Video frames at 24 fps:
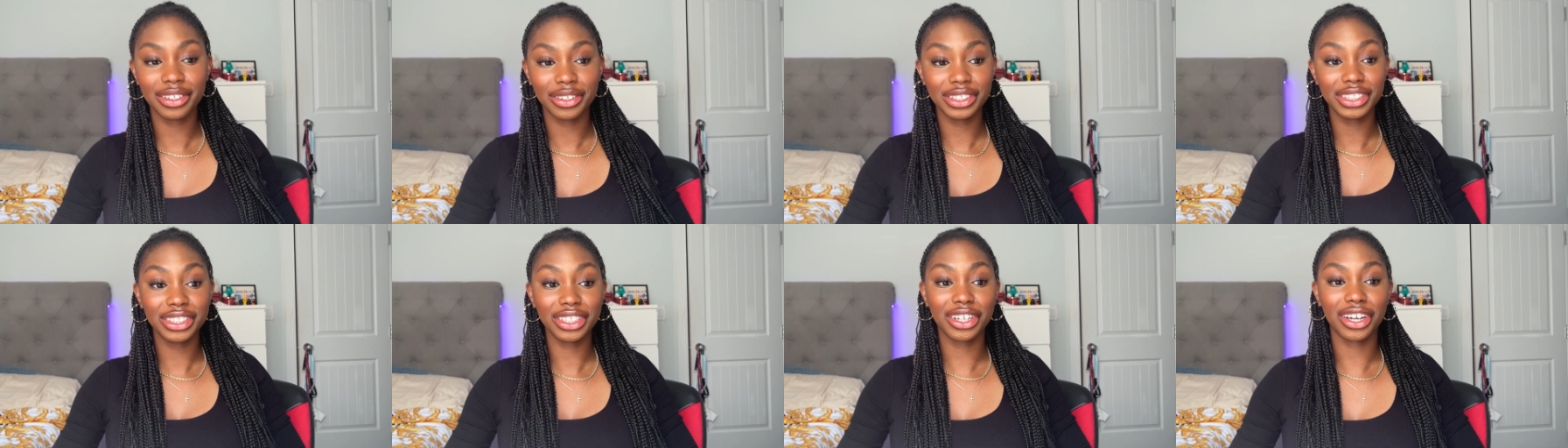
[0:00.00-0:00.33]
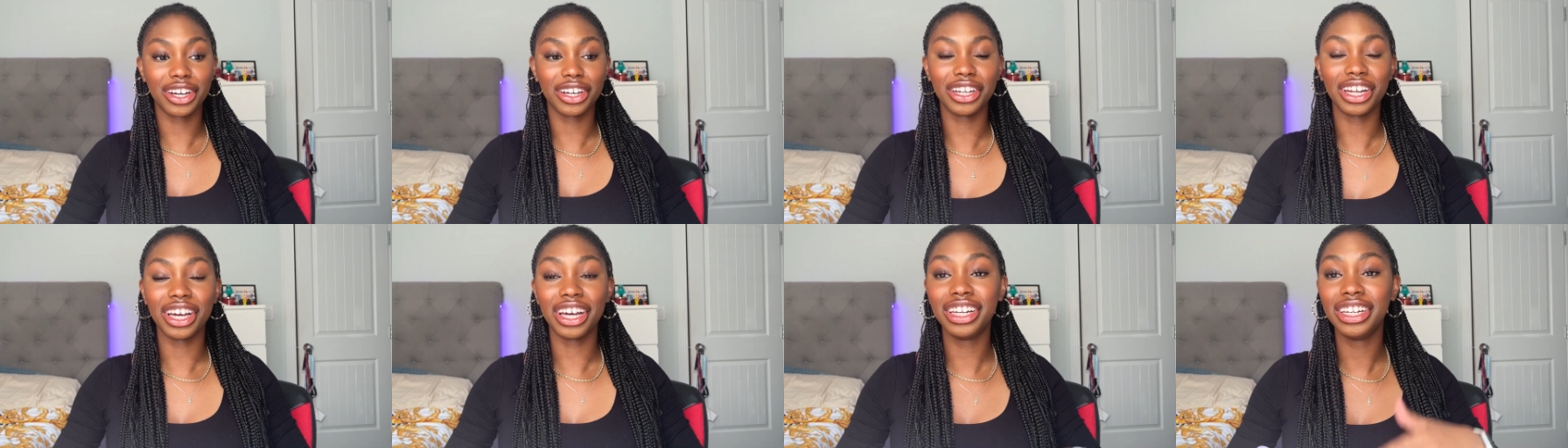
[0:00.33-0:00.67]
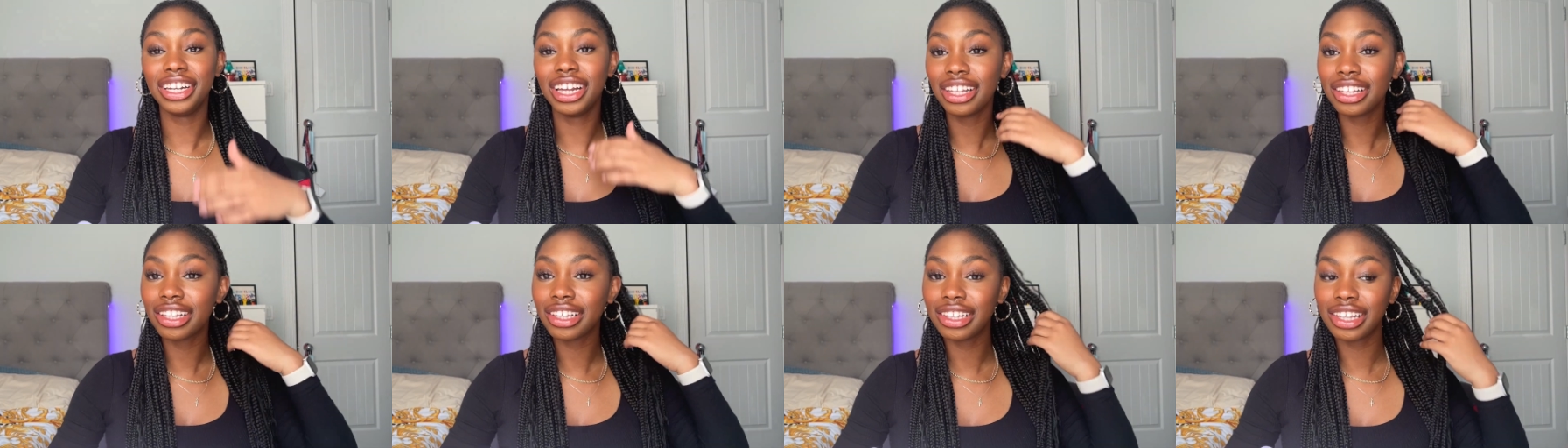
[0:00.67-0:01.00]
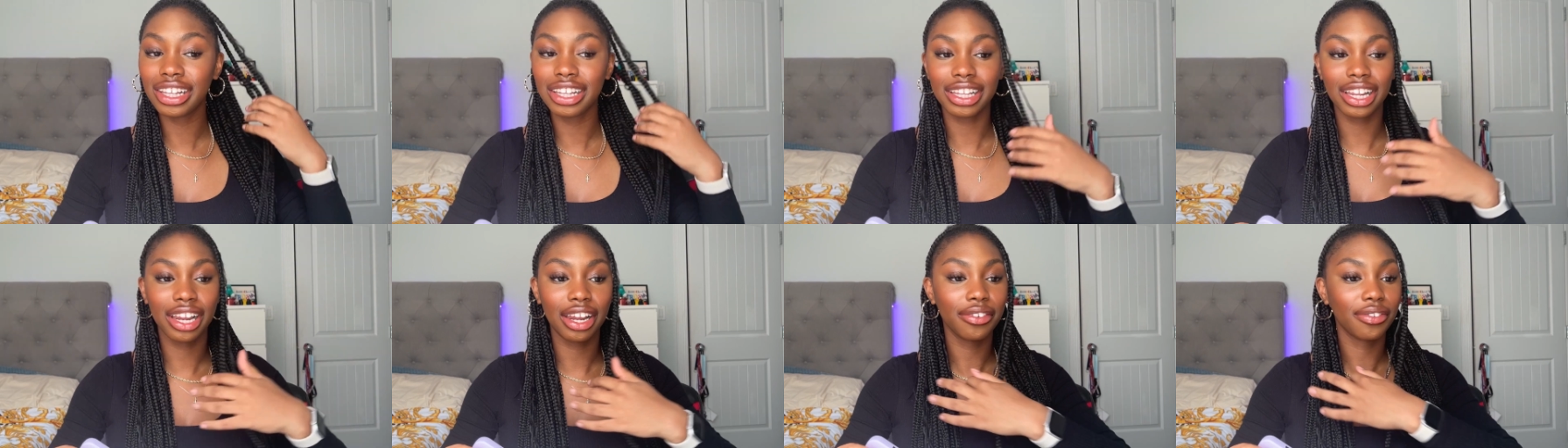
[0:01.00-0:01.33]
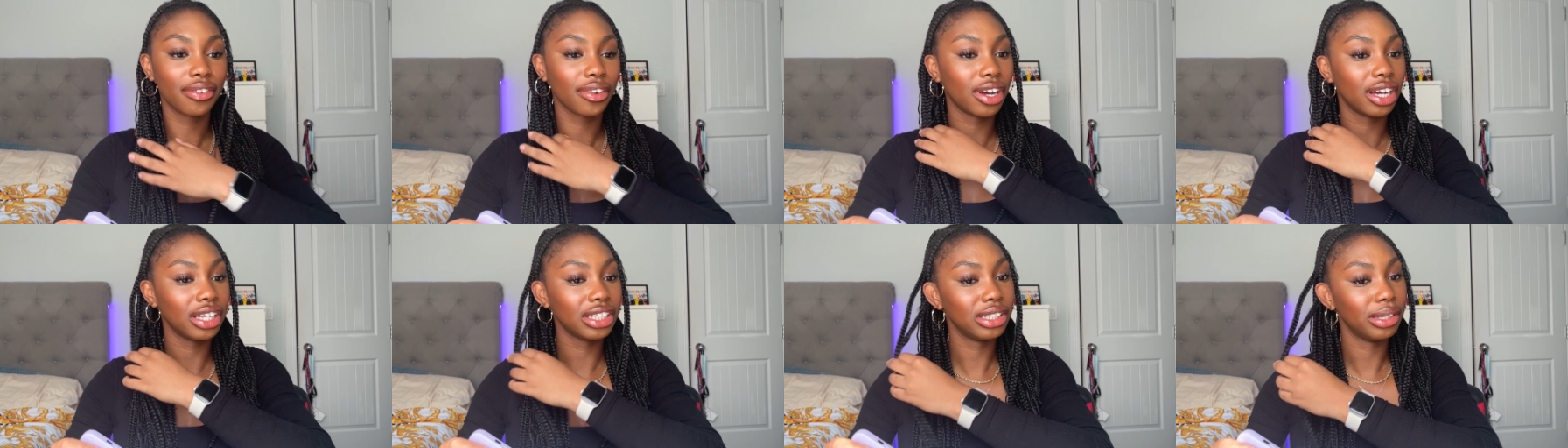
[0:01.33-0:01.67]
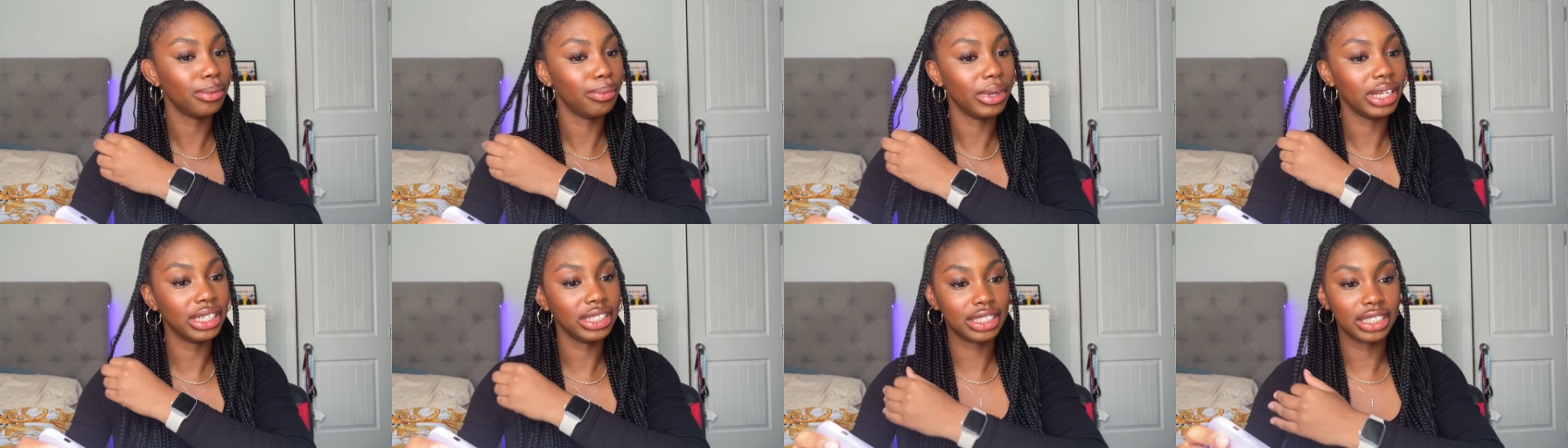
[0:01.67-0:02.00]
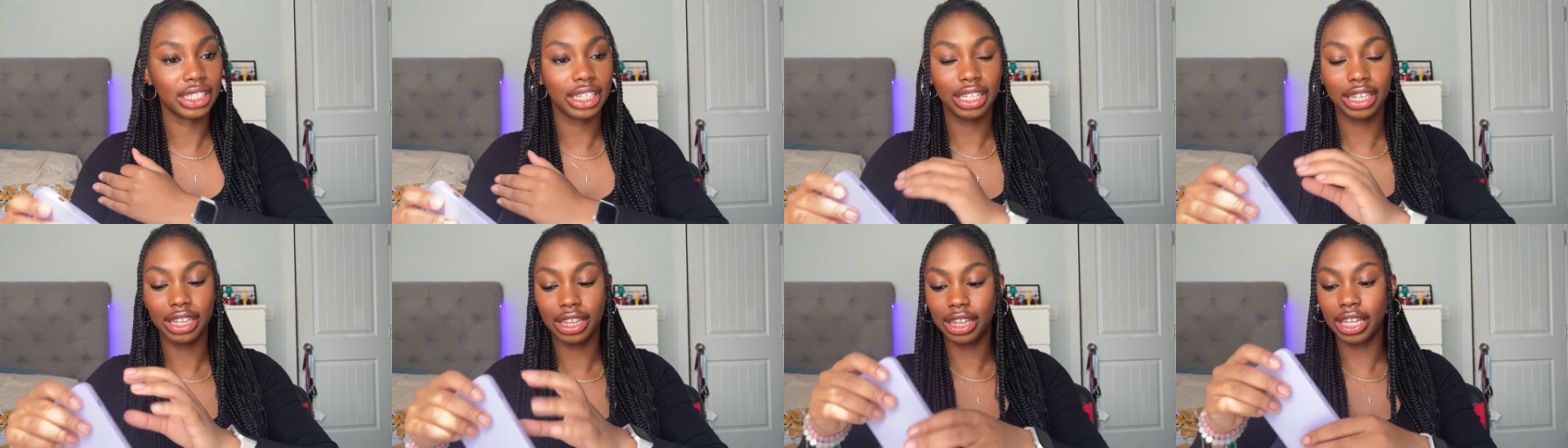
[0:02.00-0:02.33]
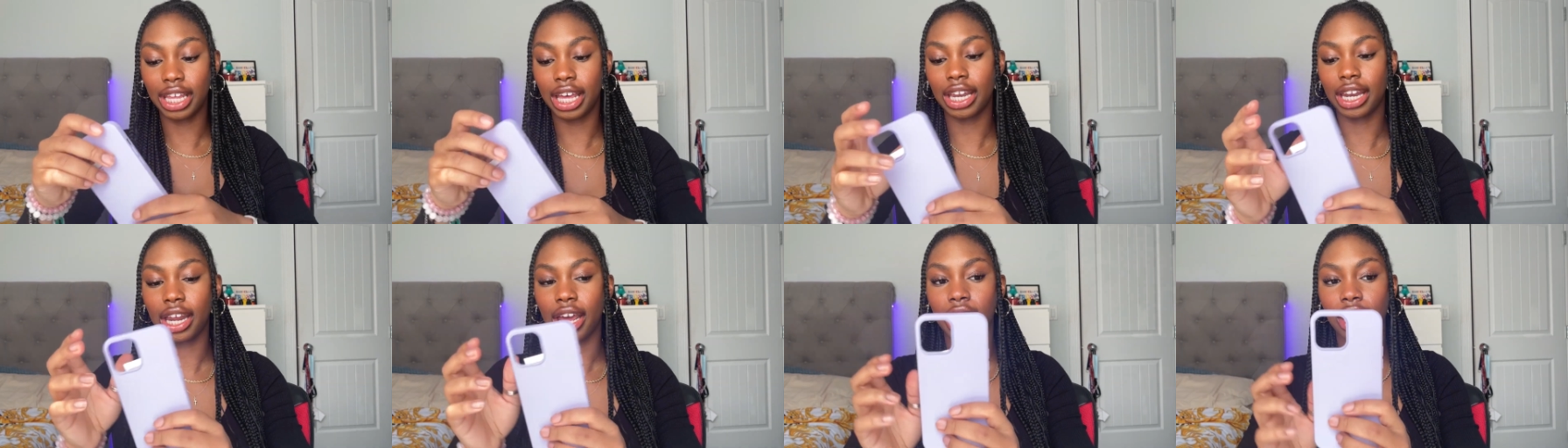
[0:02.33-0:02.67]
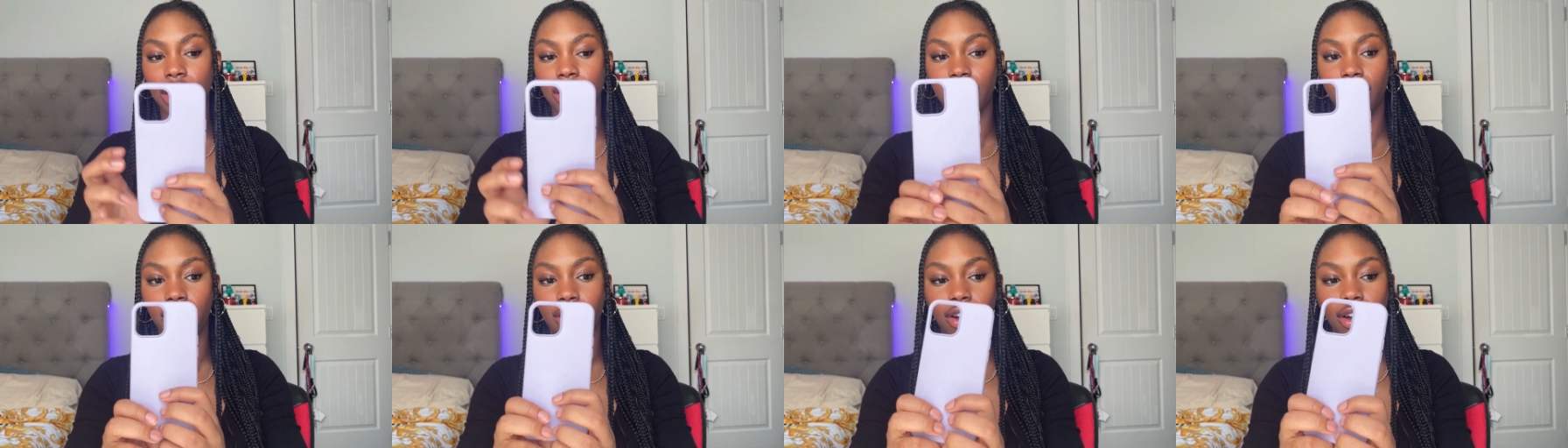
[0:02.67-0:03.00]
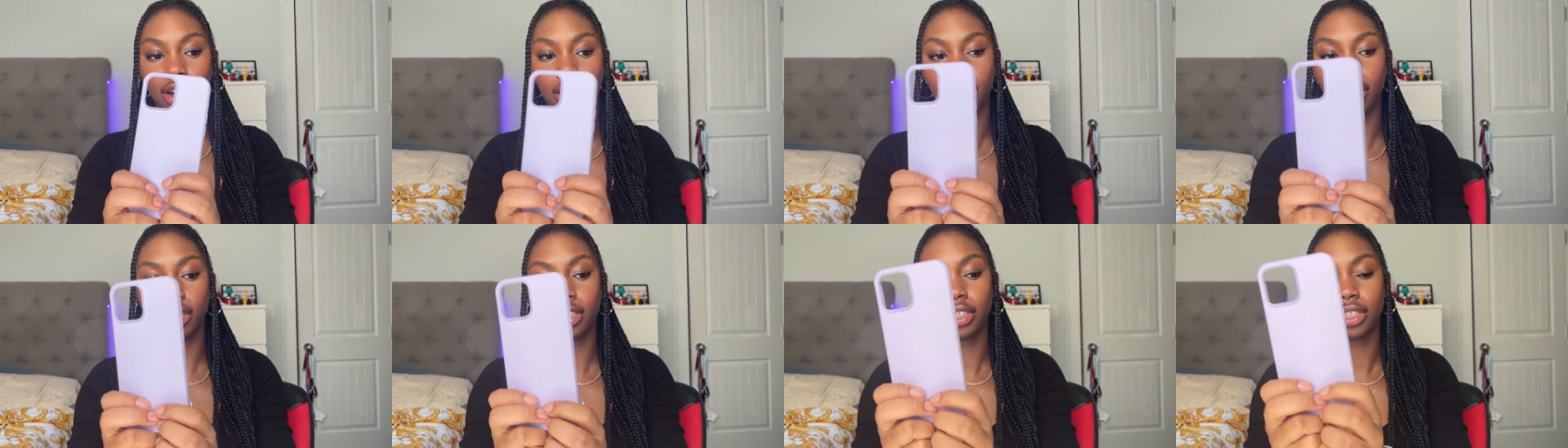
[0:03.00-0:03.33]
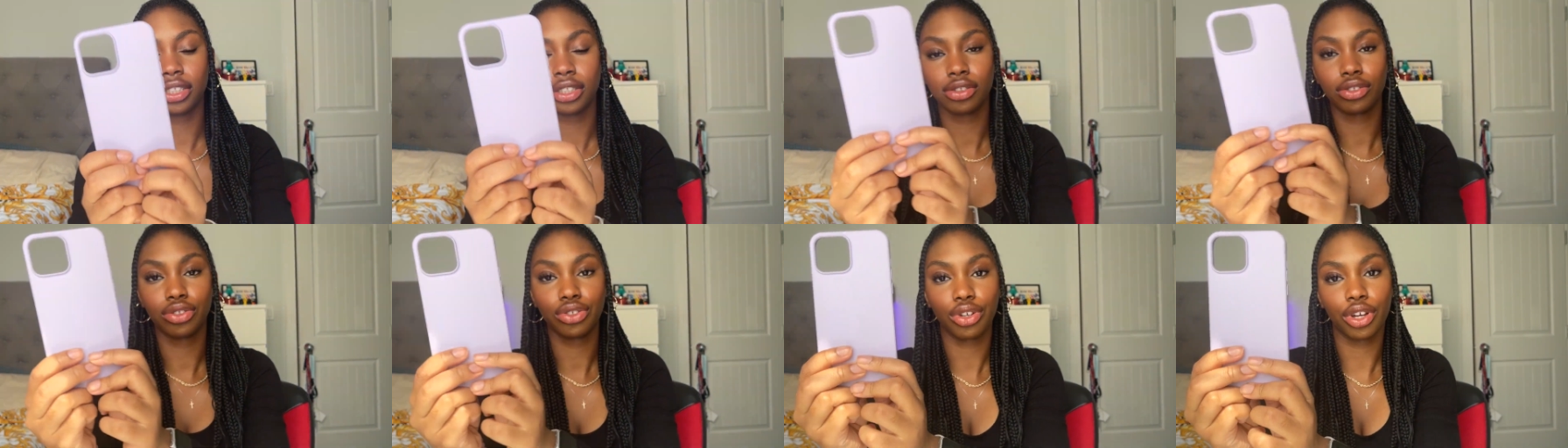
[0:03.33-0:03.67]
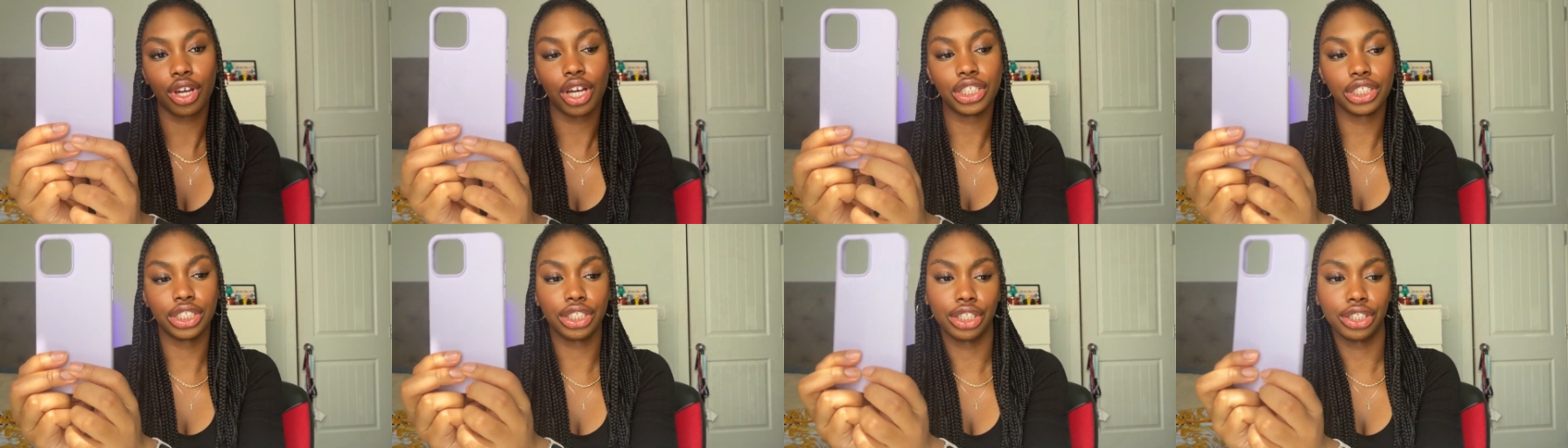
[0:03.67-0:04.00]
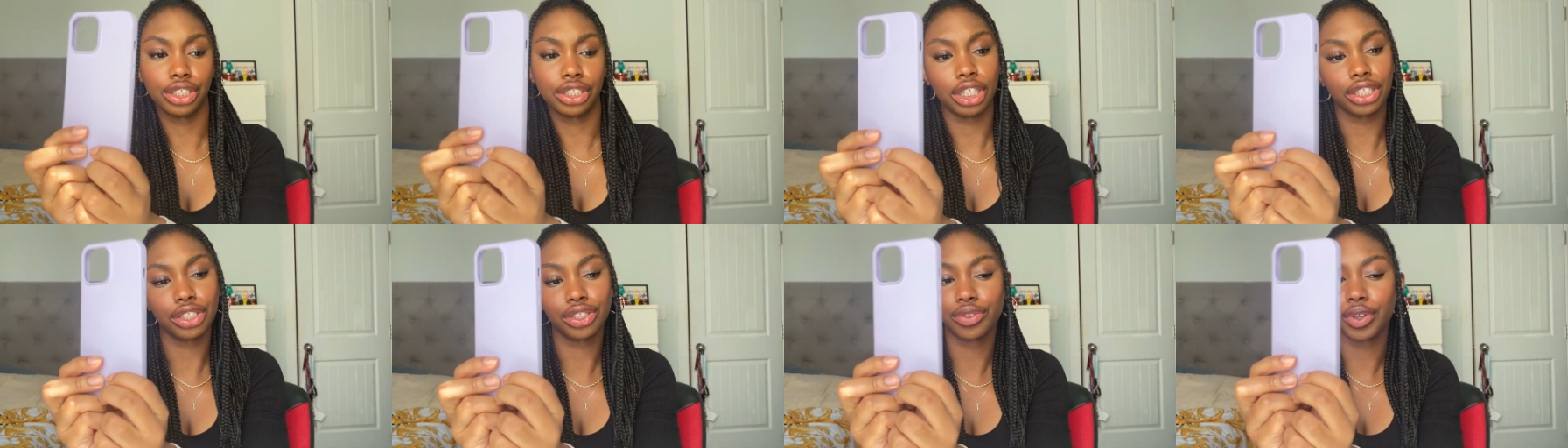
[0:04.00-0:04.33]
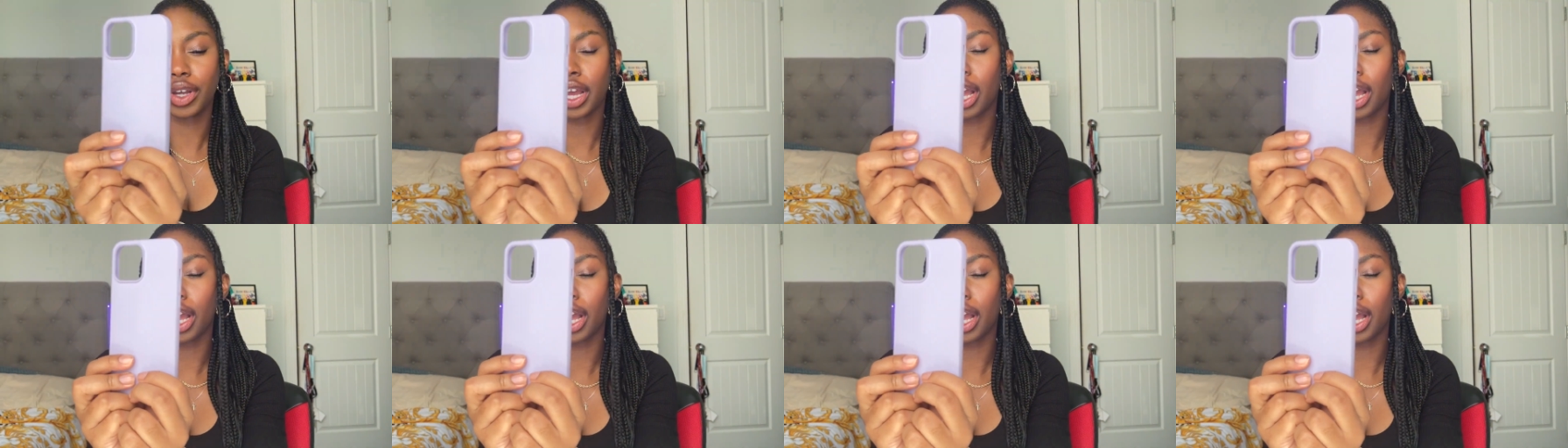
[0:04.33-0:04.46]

what's it called? Another thing that I forgot to mention that I got as an accessory.